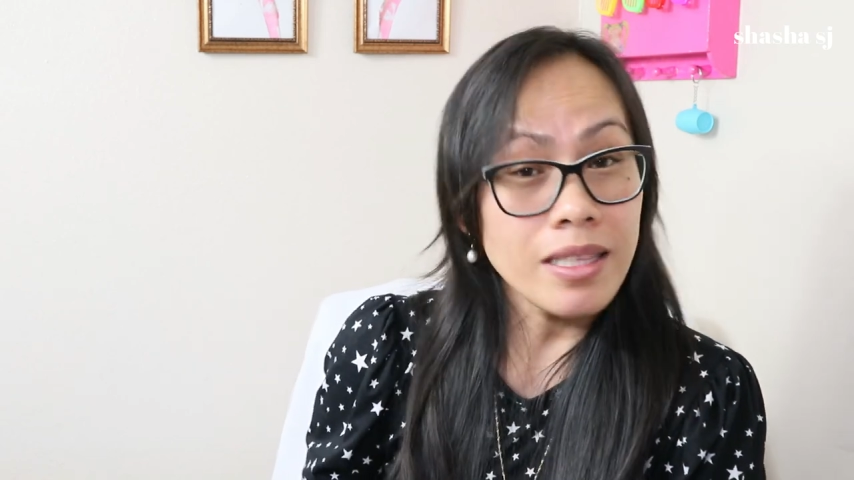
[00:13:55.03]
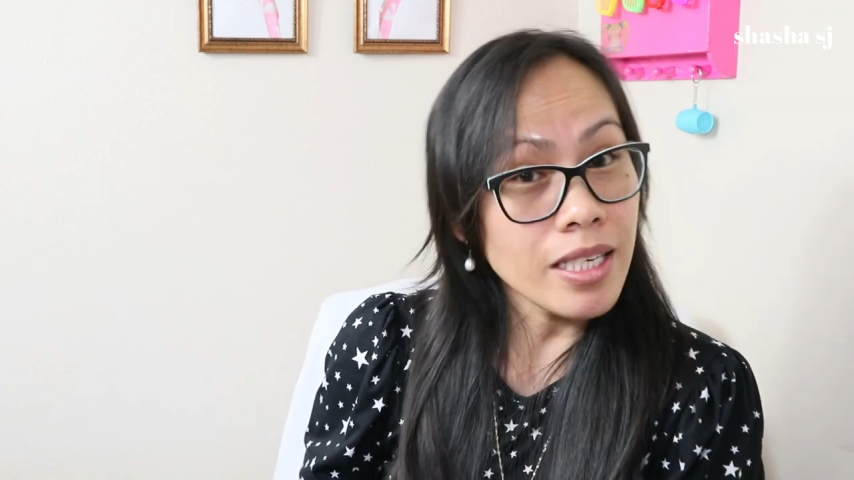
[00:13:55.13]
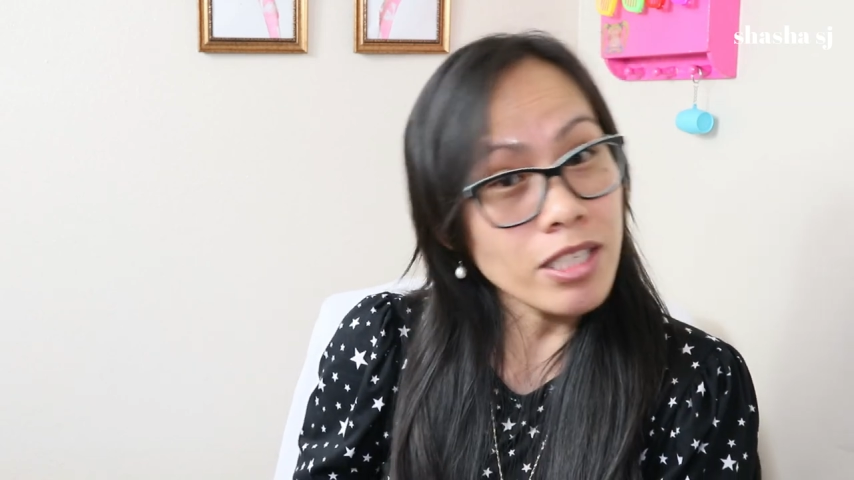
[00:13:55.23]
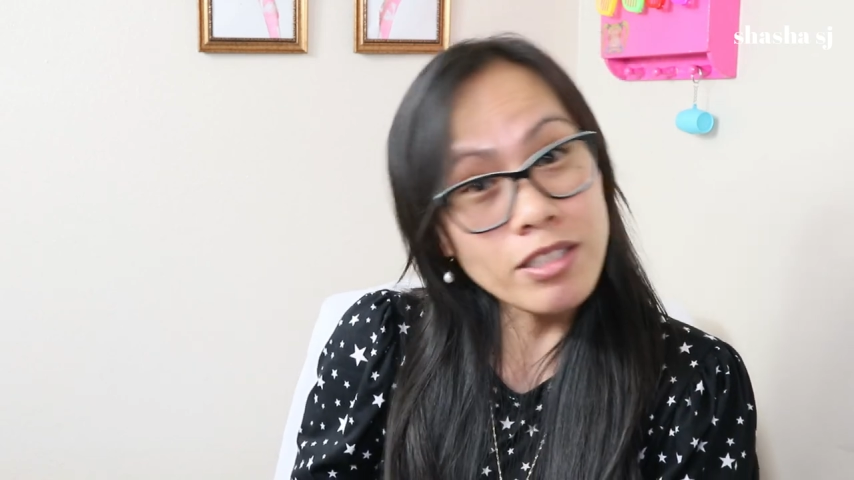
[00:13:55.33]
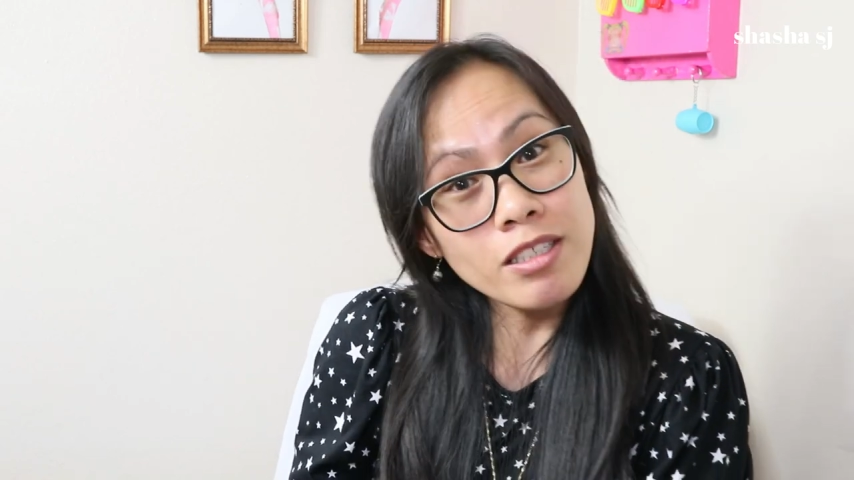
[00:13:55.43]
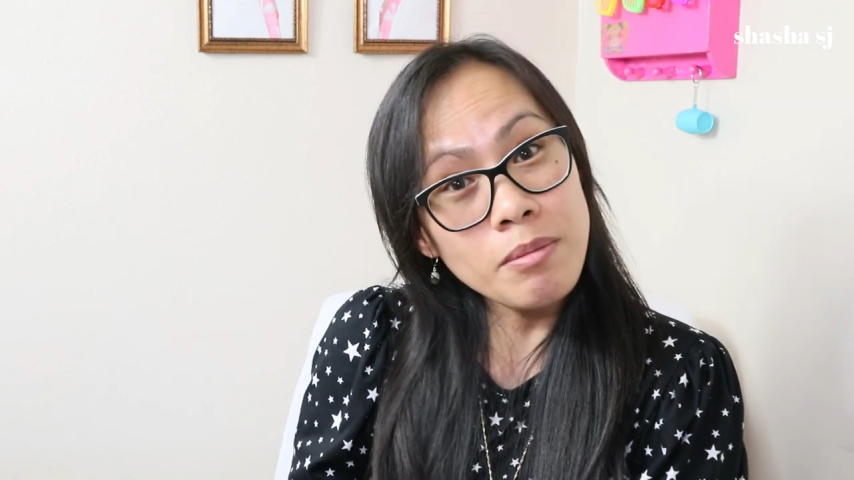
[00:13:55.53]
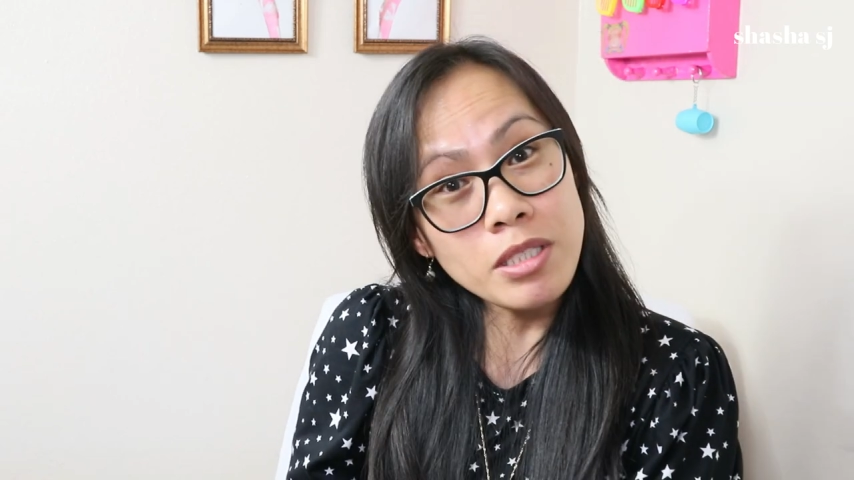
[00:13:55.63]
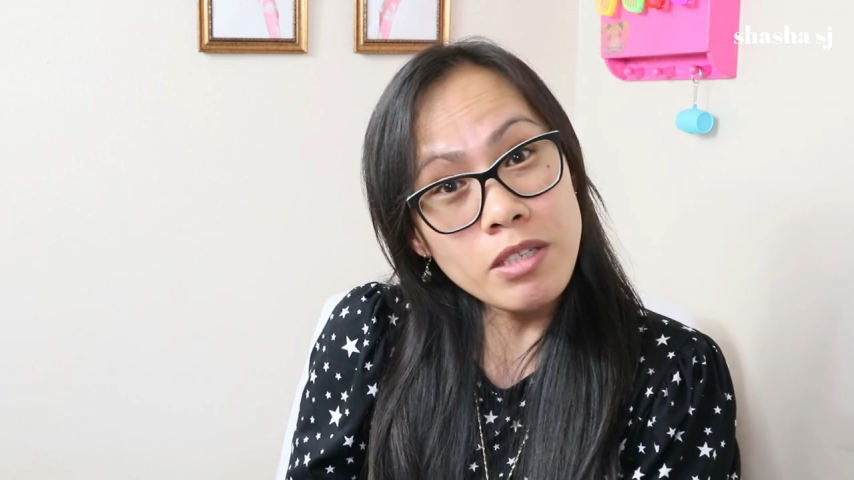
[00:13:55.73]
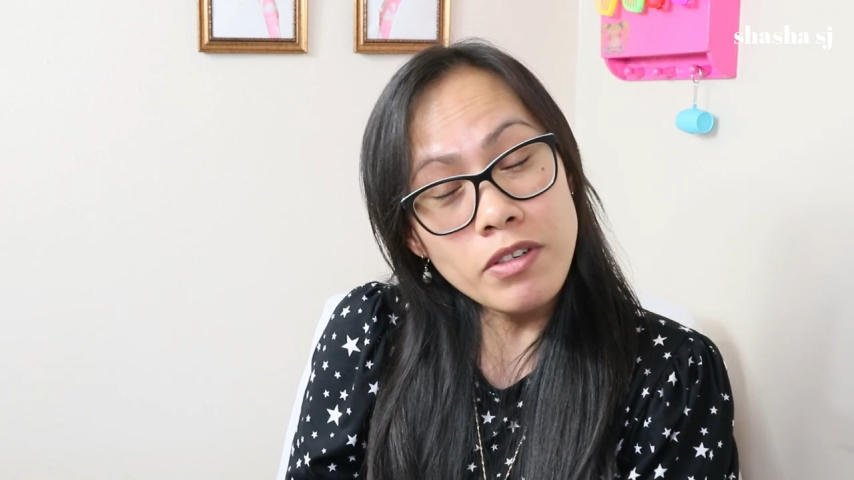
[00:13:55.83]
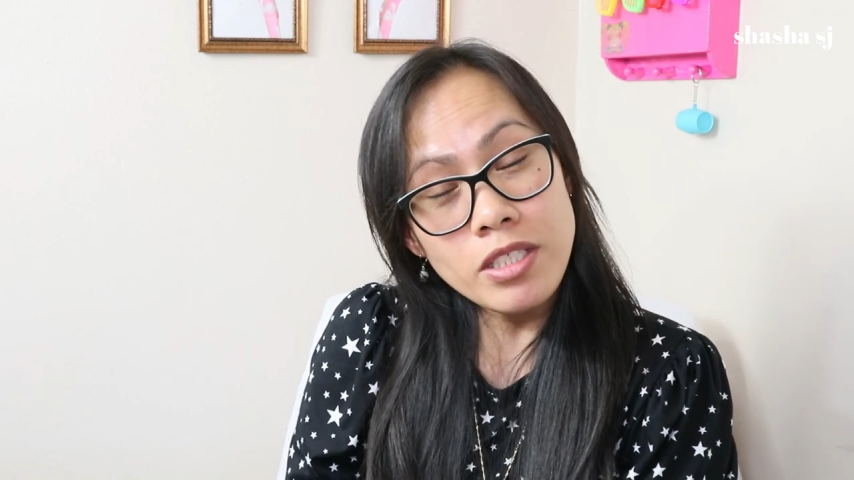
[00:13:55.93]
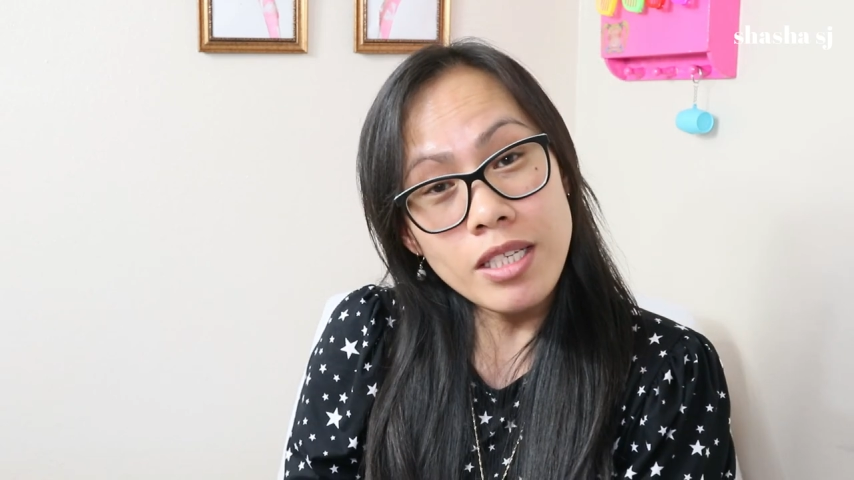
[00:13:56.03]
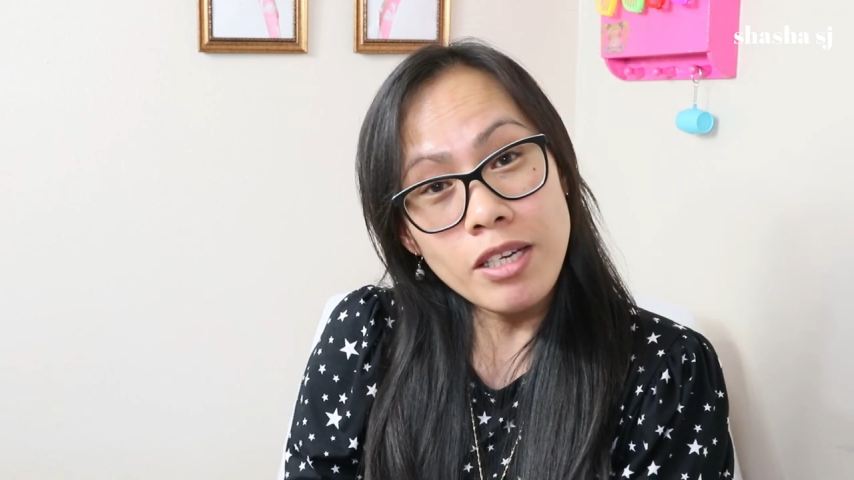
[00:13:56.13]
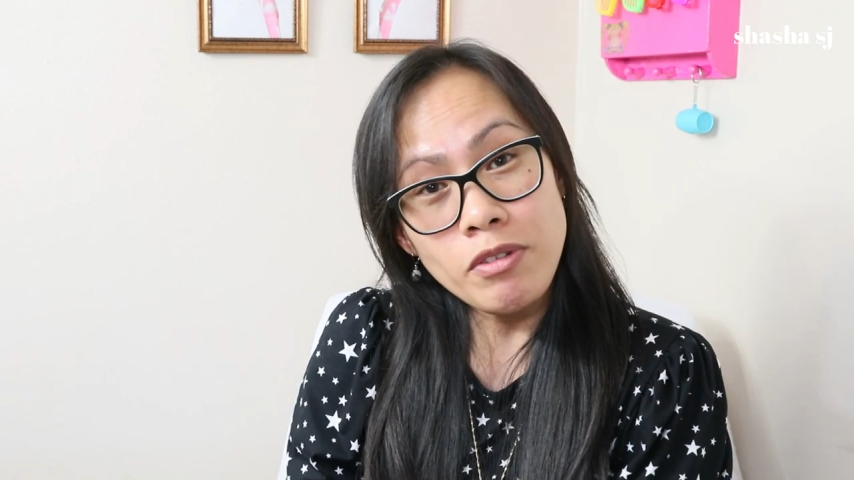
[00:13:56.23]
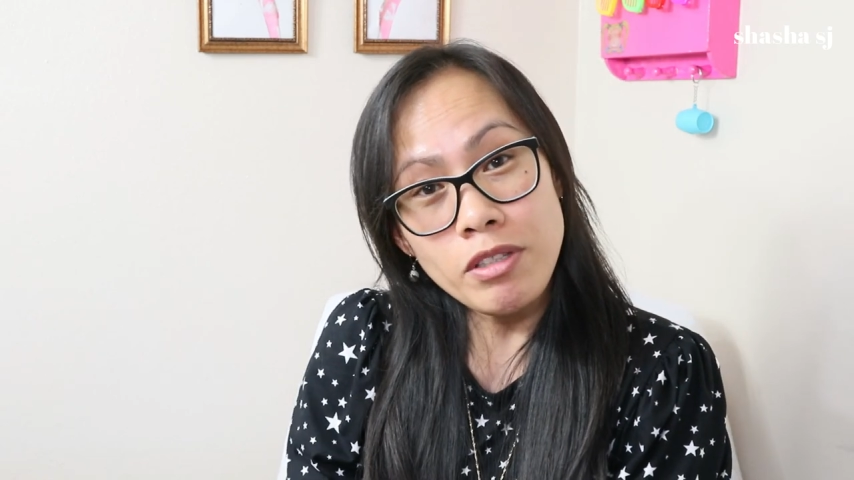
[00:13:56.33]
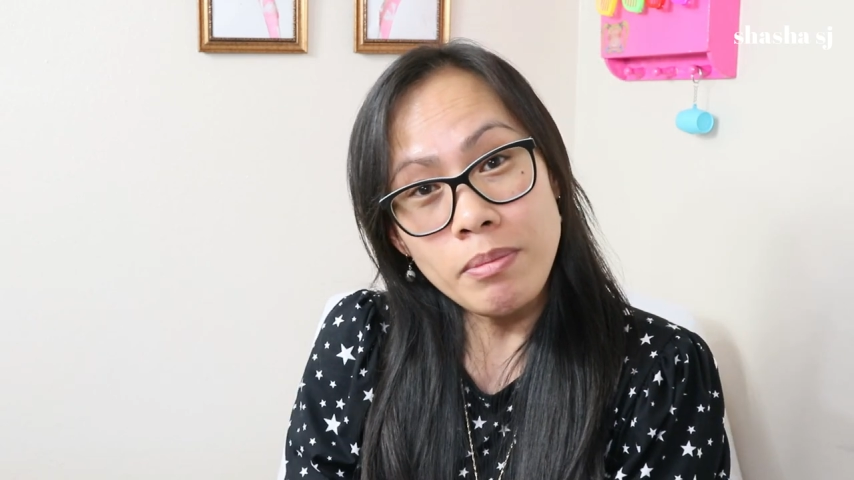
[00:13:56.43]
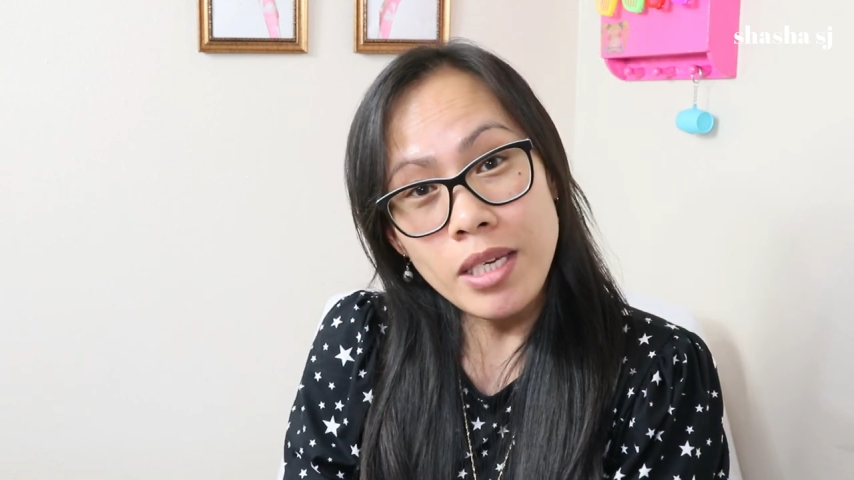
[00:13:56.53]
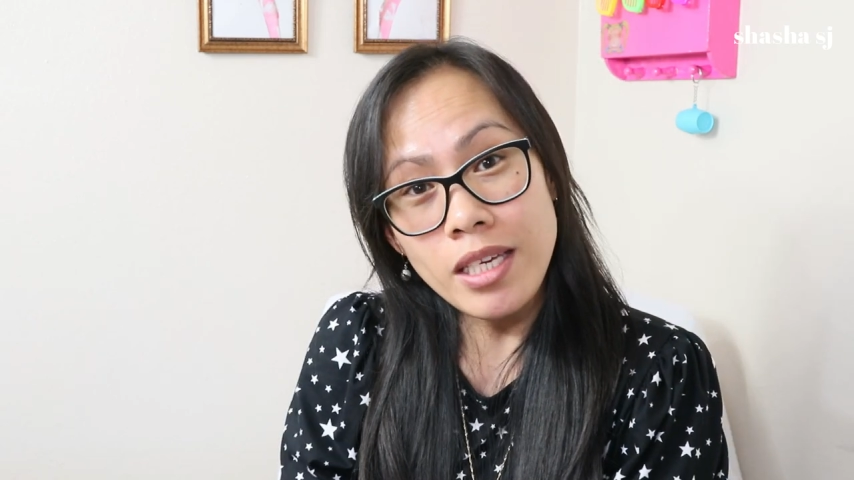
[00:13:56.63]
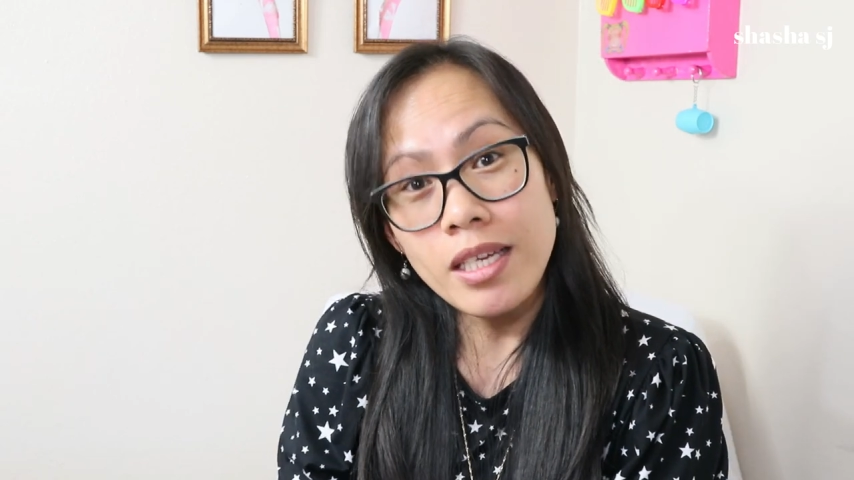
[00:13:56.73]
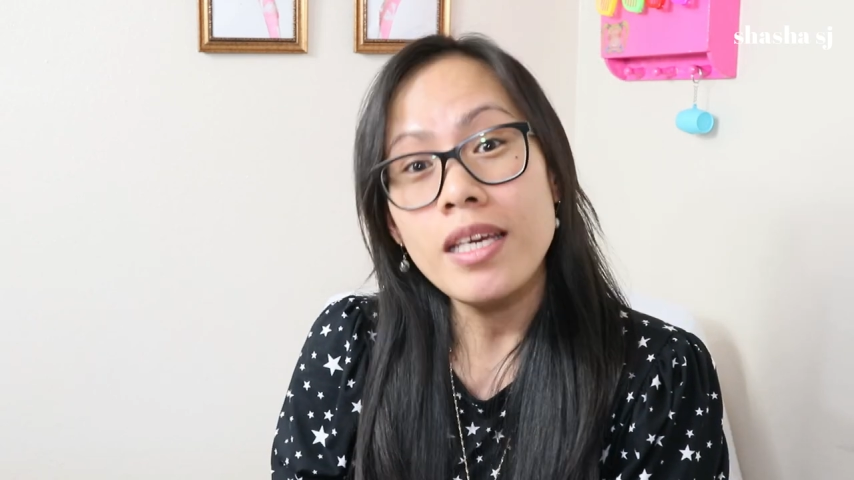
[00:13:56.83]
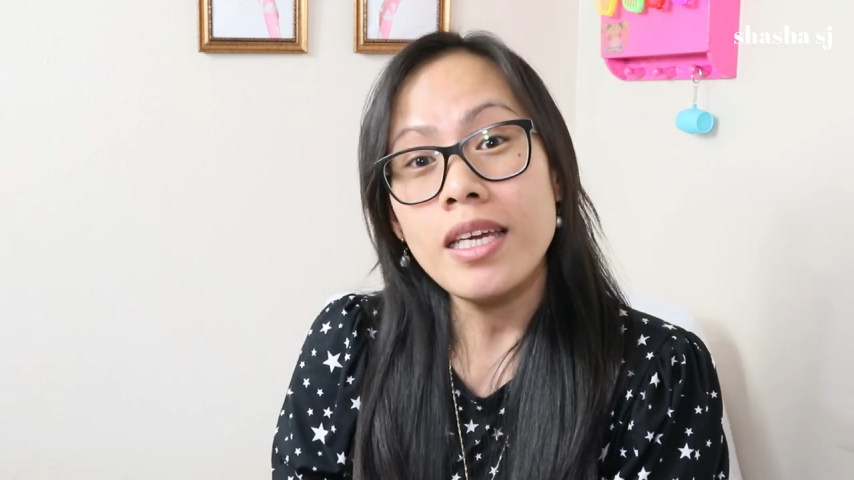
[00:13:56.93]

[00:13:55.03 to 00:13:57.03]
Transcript: Thank you so much for staying with me,